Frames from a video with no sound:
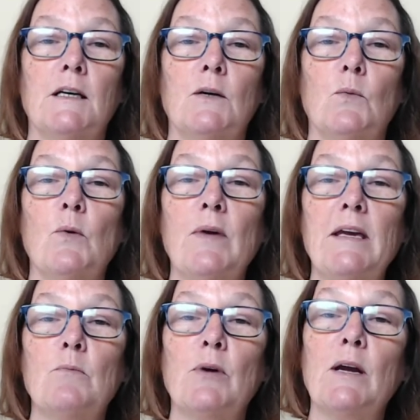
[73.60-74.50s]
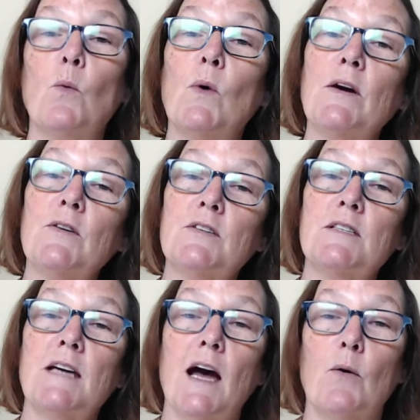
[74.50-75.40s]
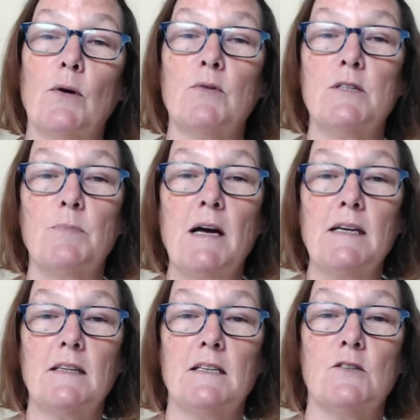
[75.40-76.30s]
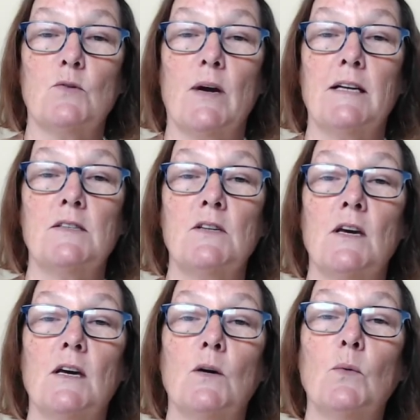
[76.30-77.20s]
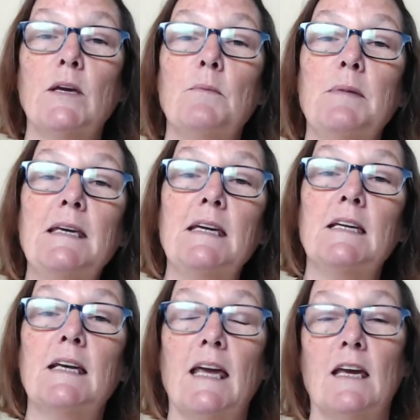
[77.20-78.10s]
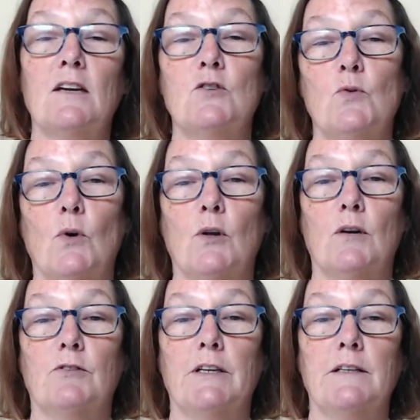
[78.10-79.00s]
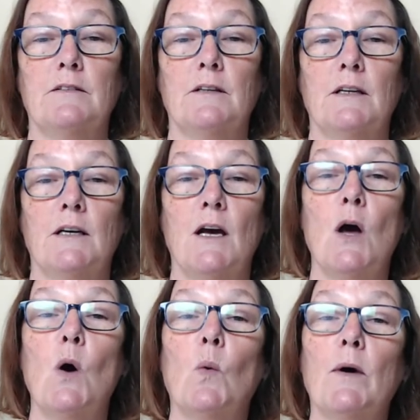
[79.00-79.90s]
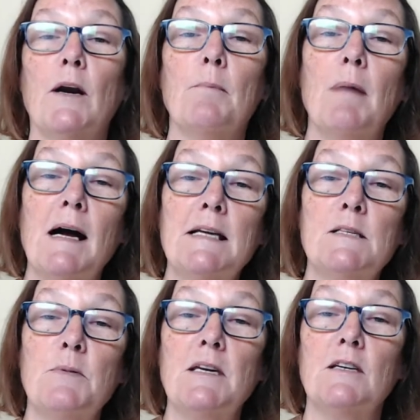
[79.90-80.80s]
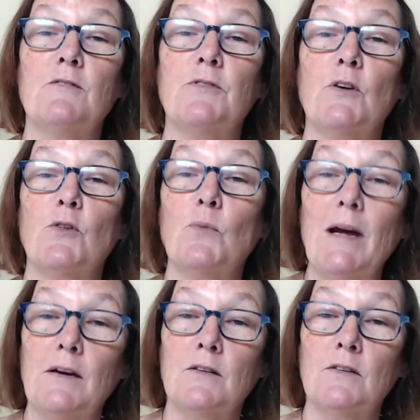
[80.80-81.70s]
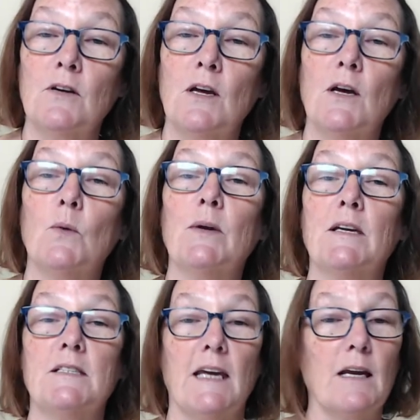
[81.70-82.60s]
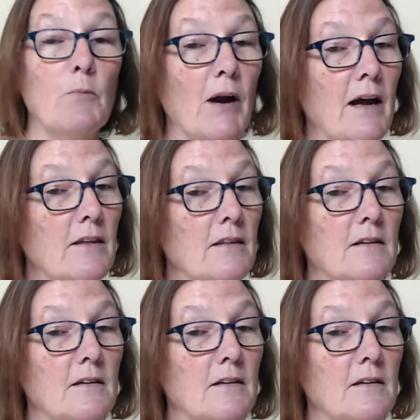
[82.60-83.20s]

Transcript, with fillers: When we can bring awareness to how we respond to these threats, we can begin to gain control over it. When our minds begin to feel threatened, we can take a breath